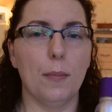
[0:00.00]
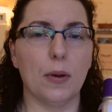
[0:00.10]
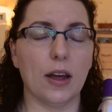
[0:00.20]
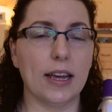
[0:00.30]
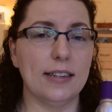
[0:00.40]

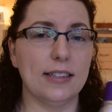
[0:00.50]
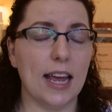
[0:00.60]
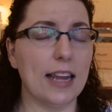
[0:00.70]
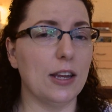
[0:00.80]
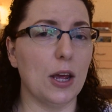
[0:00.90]
but I
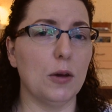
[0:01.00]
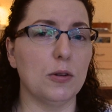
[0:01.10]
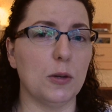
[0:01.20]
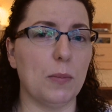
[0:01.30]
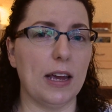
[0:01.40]
continue
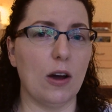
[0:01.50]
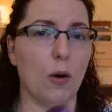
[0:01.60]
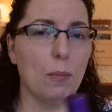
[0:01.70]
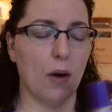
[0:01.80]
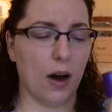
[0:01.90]
to be
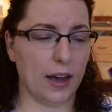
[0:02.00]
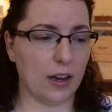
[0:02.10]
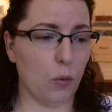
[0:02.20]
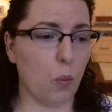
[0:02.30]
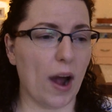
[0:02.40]
on my
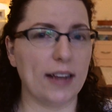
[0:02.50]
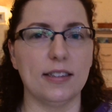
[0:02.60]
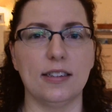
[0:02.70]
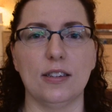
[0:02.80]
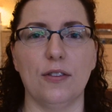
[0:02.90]

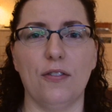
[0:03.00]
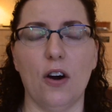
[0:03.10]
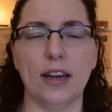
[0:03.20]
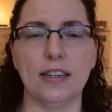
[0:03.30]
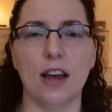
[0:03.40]
quest to
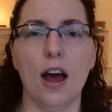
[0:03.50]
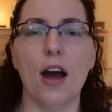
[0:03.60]
find